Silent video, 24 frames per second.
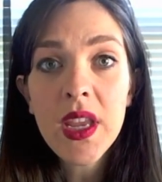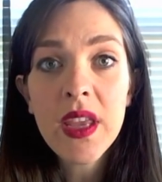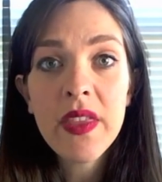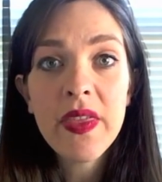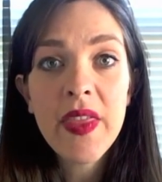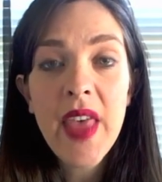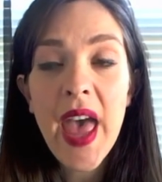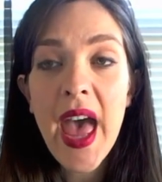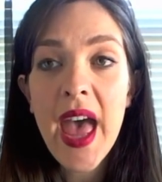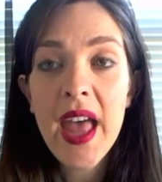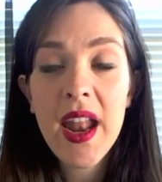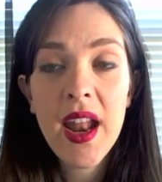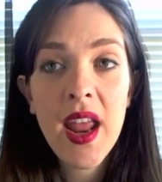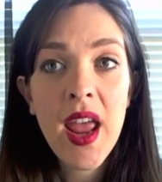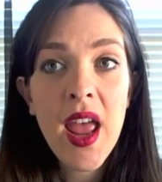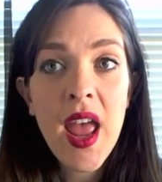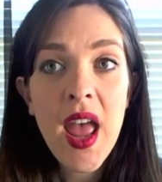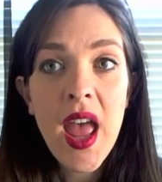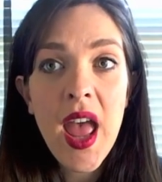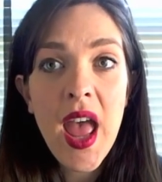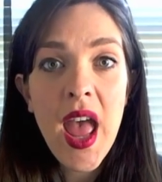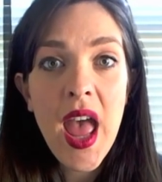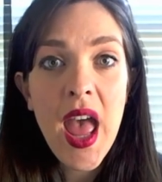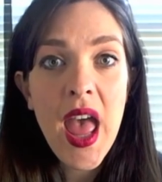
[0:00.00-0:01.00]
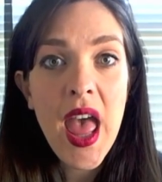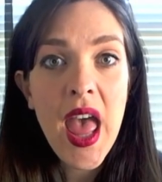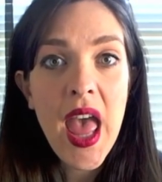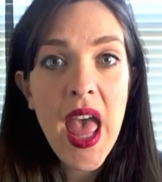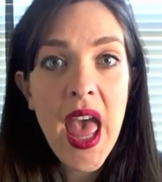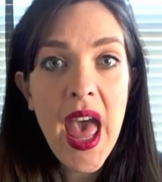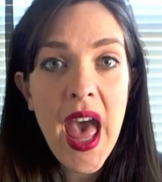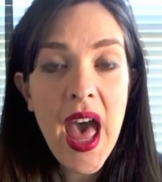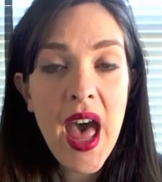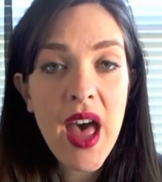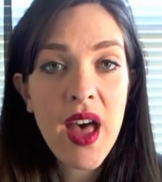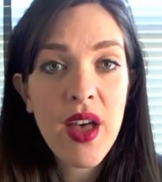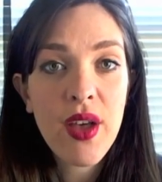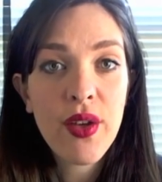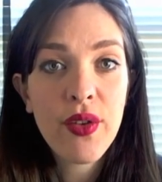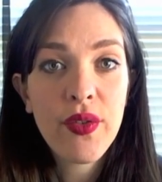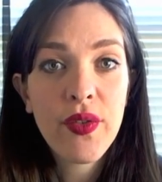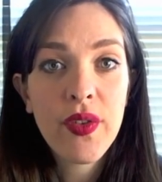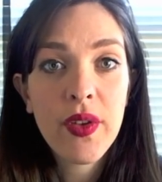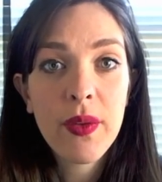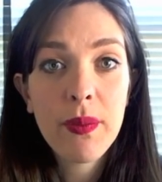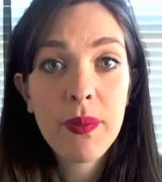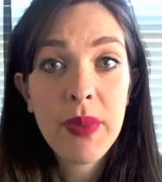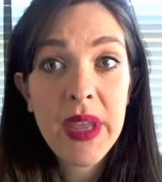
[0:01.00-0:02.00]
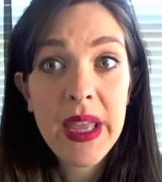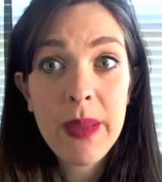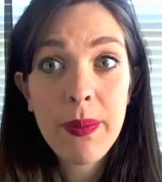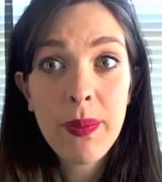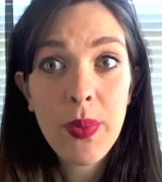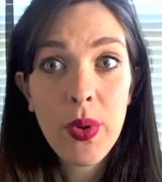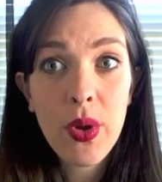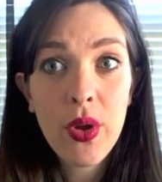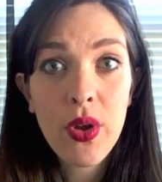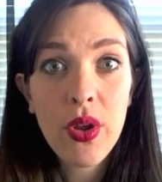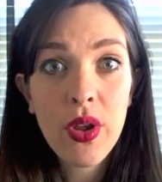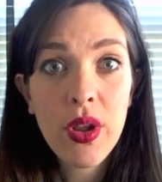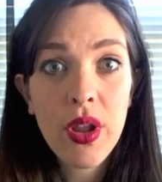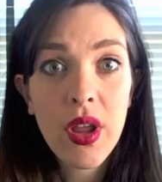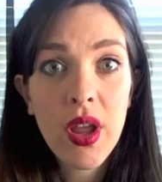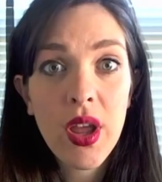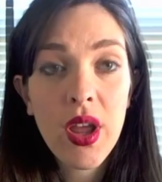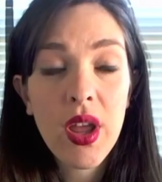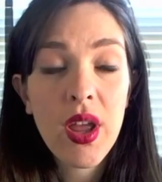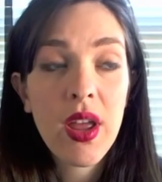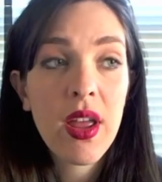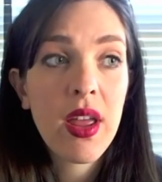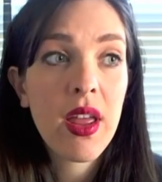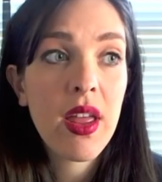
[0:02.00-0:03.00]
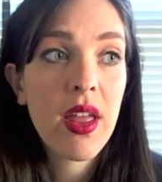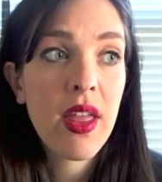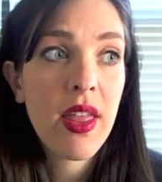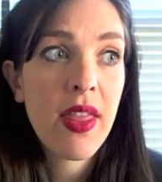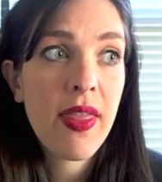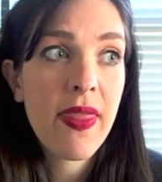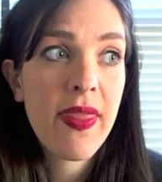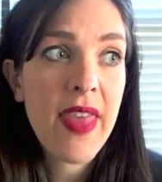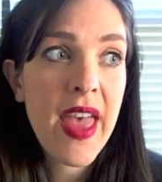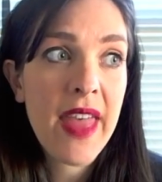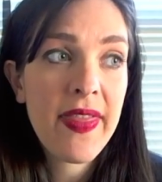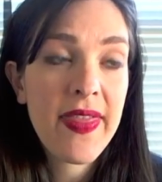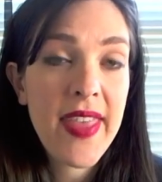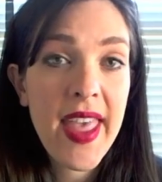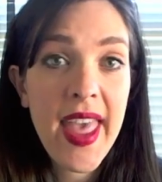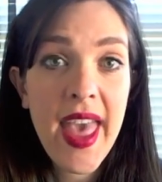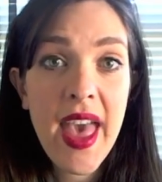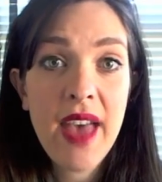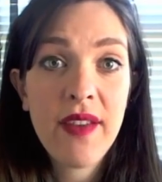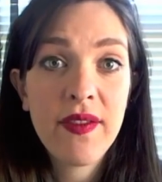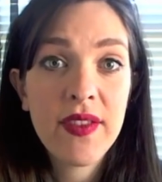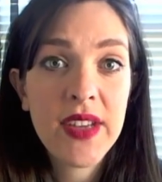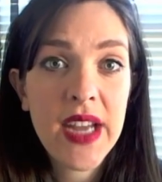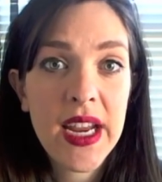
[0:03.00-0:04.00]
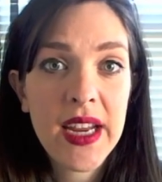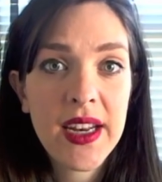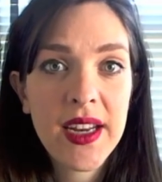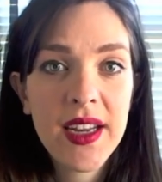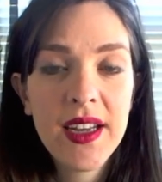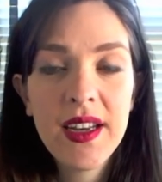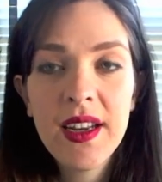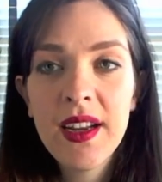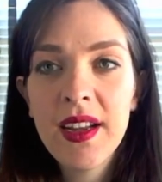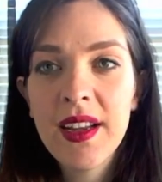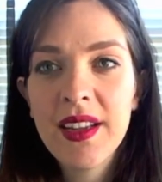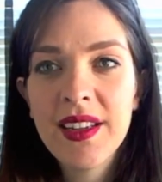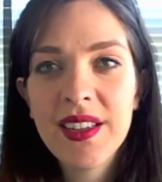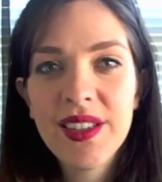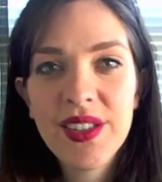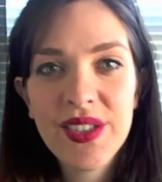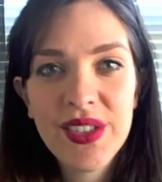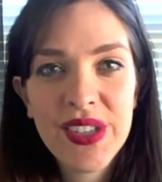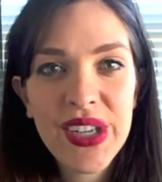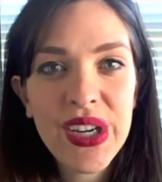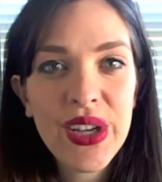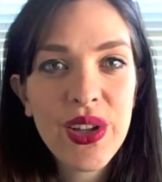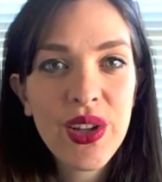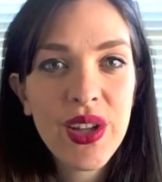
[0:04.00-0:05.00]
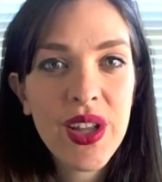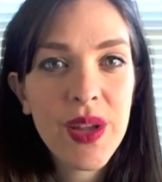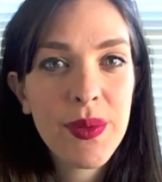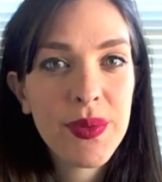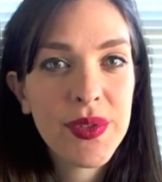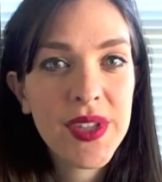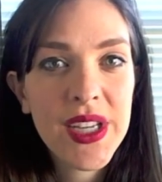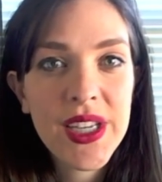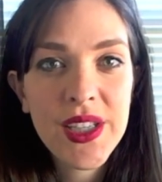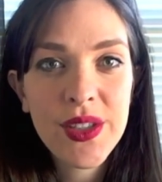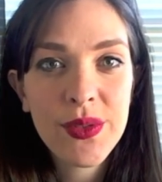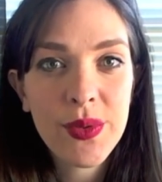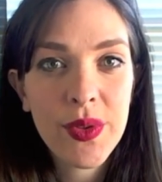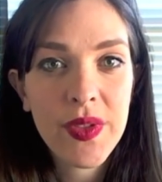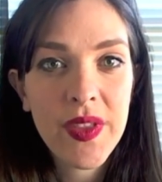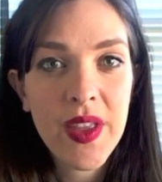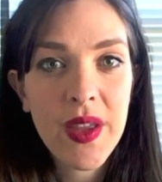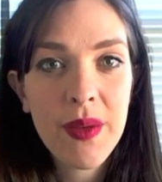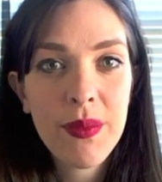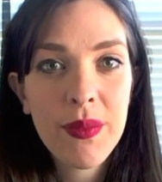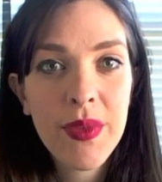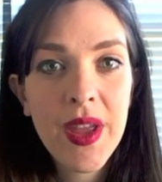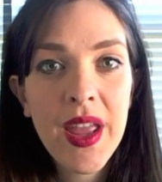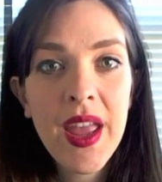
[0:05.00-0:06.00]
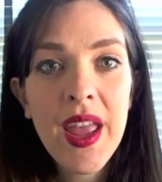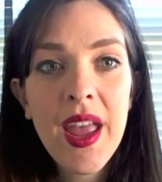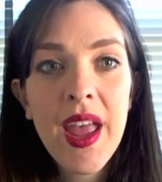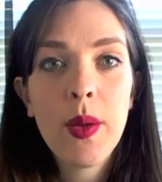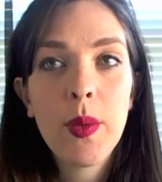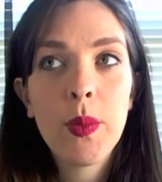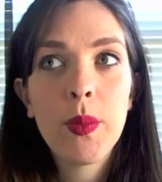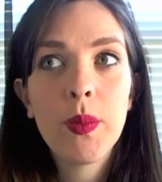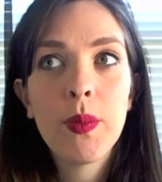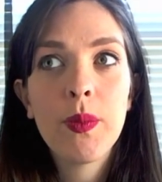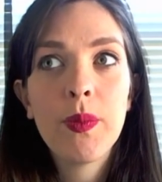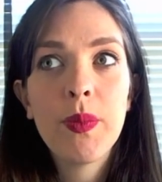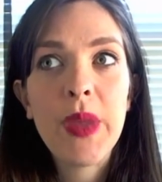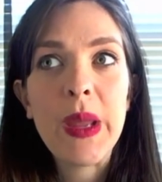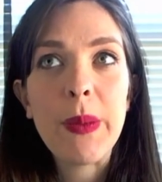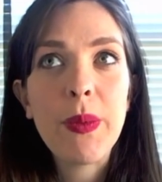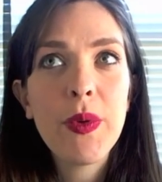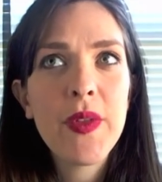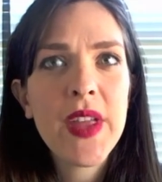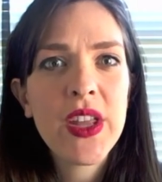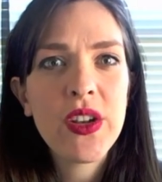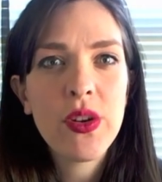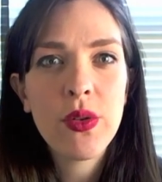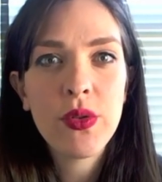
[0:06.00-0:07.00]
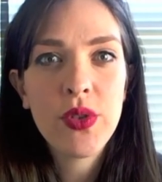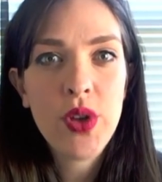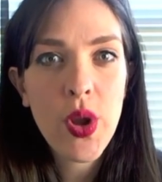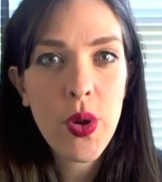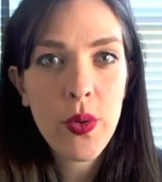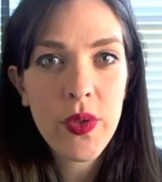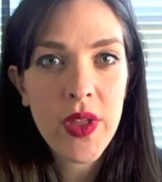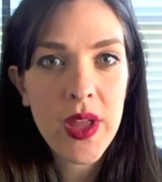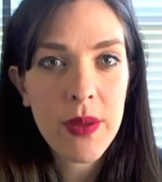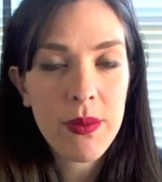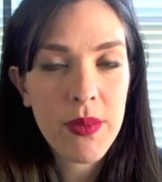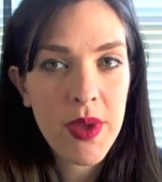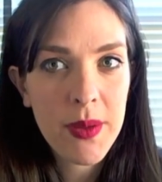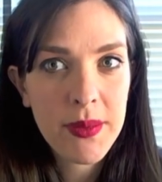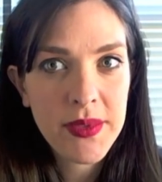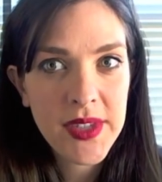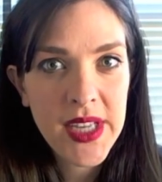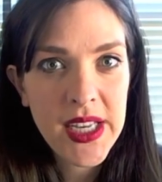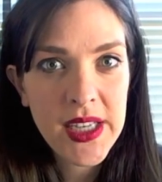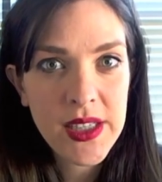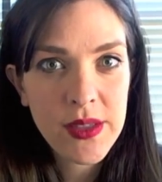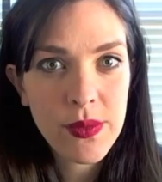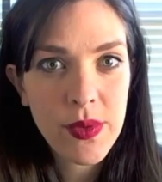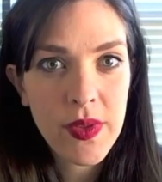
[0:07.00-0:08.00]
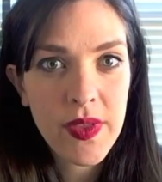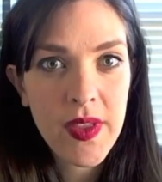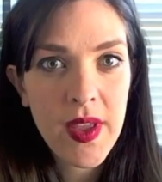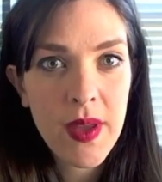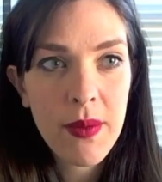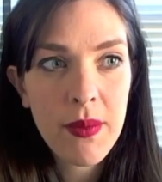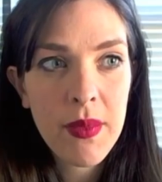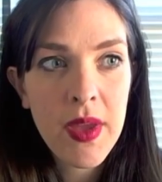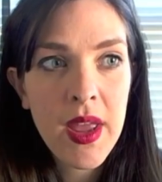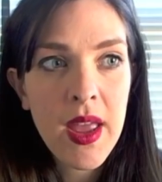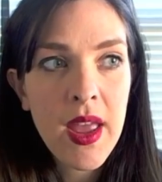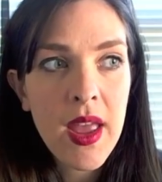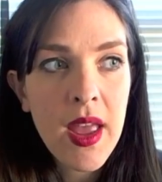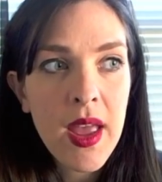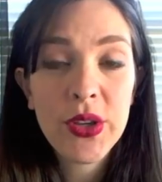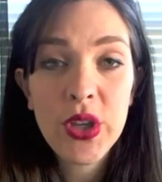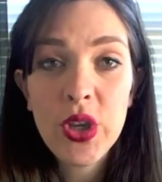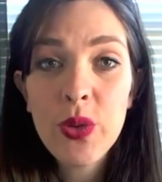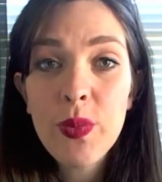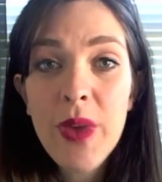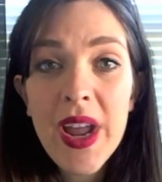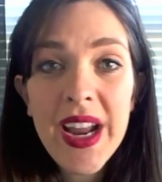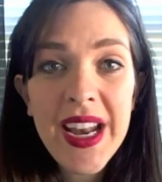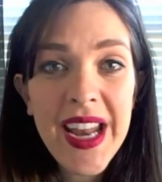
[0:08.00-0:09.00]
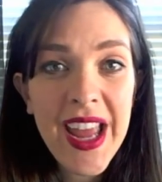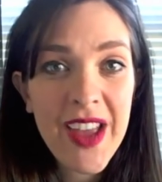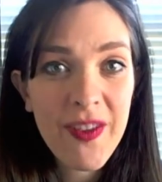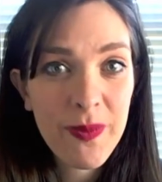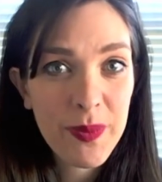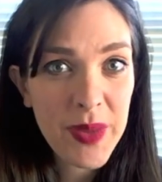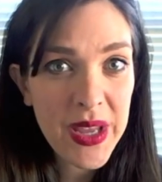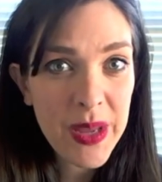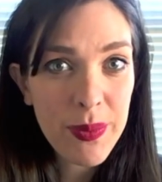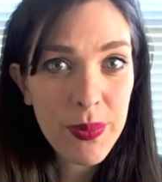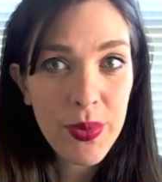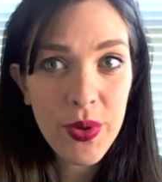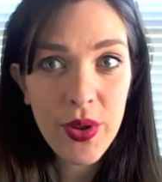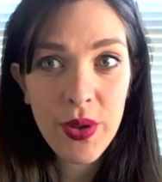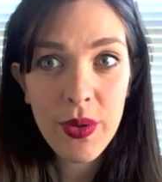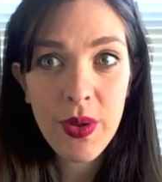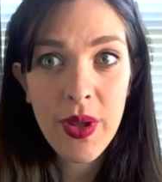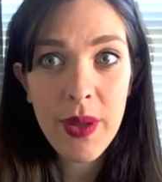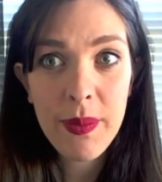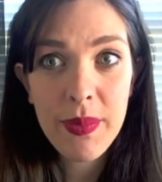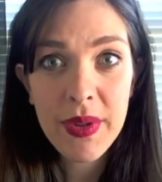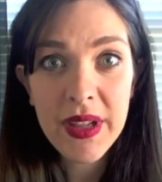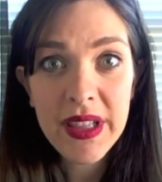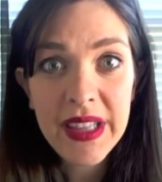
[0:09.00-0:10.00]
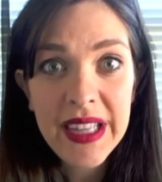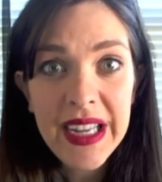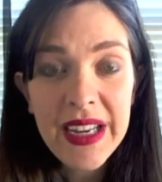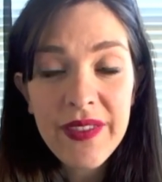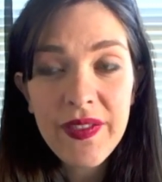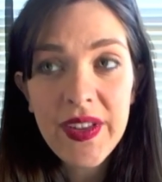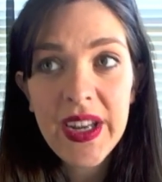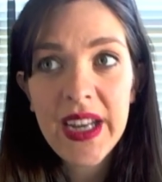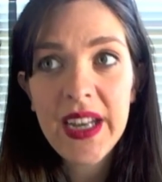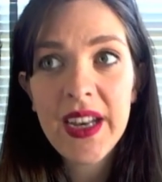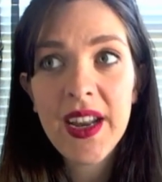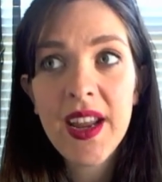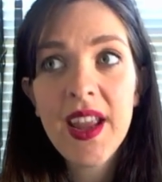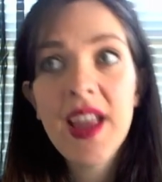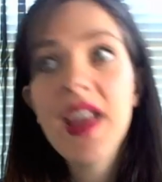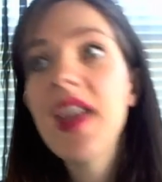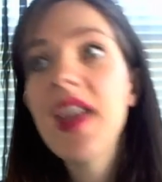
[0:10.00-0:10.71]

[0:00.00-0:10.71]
that have people that they have dated still obsessed with them. People that don't know them obsessed with them. You might have people believing